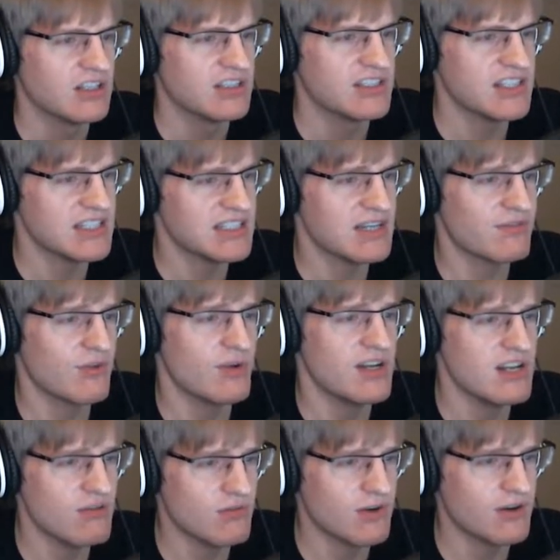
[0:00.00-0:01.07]
Since everyone
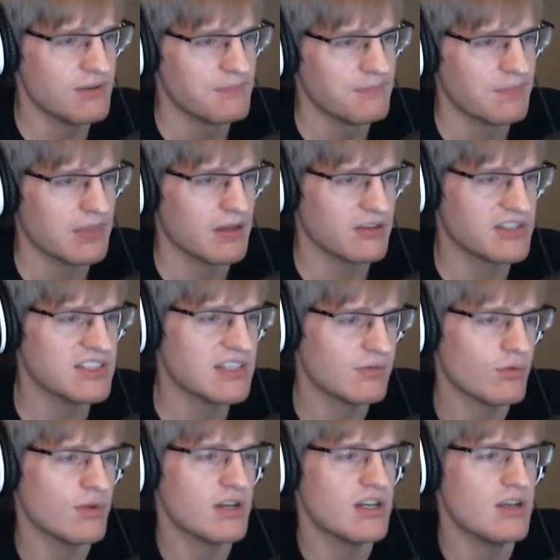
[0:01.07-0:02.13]

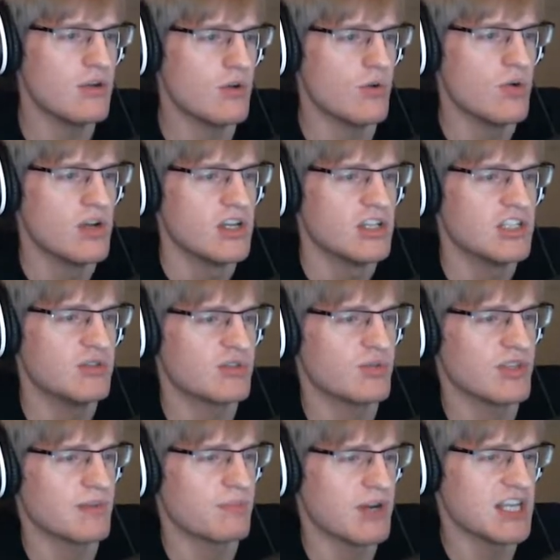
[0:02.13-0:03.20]
knew she was
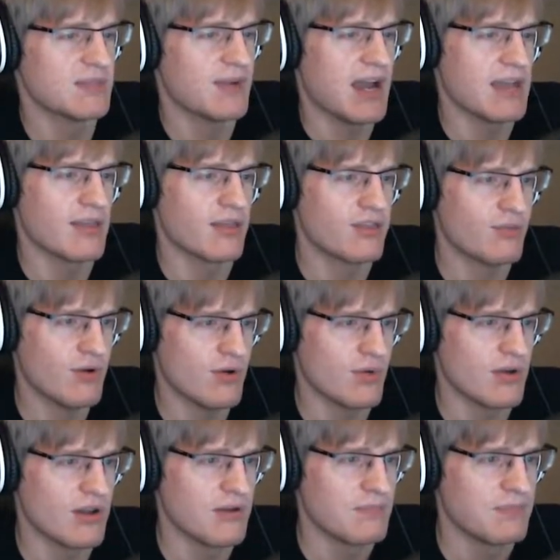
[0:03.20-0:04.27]
really the brains behind the
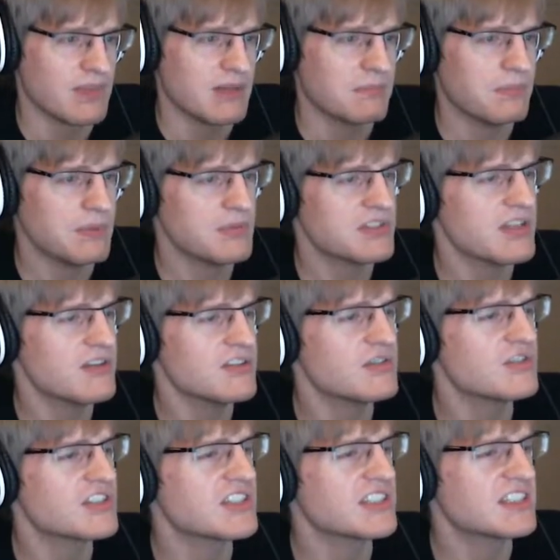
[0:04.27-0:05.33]
throne. But it was also
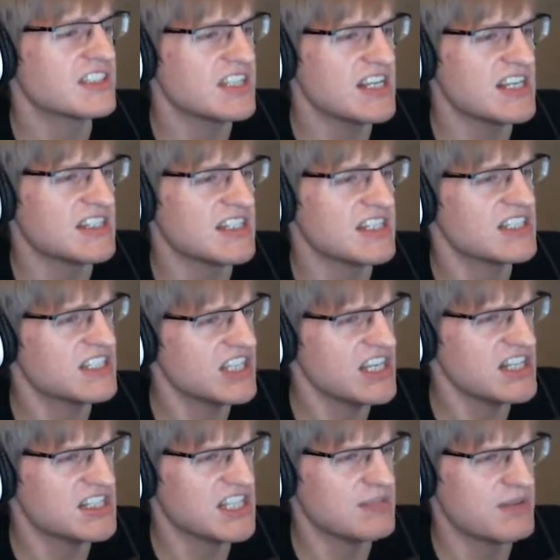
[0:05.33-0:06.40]
just a
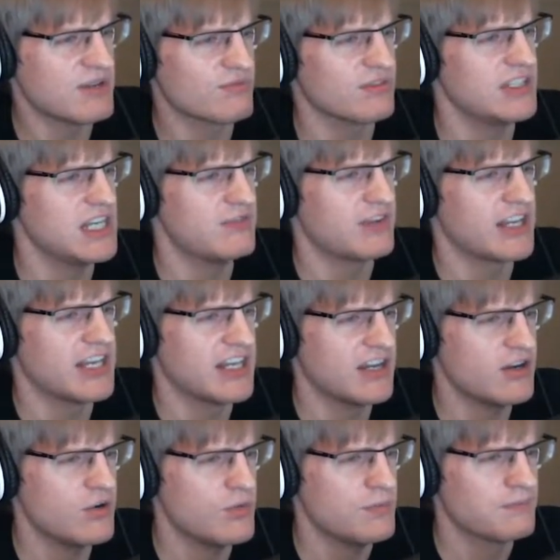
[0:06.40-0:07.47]
teensy bit relieving, you
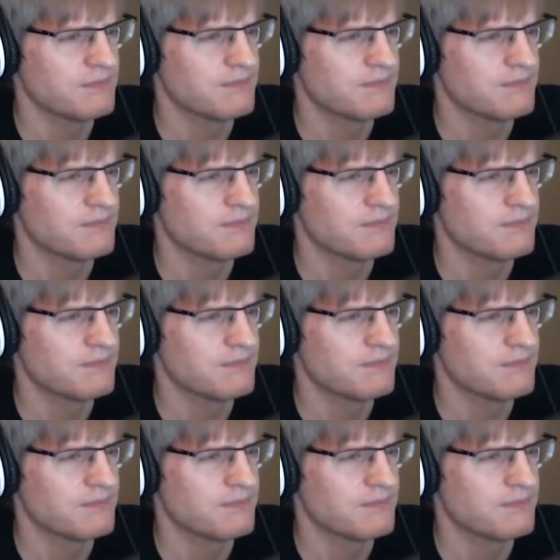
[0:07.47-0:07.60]
know?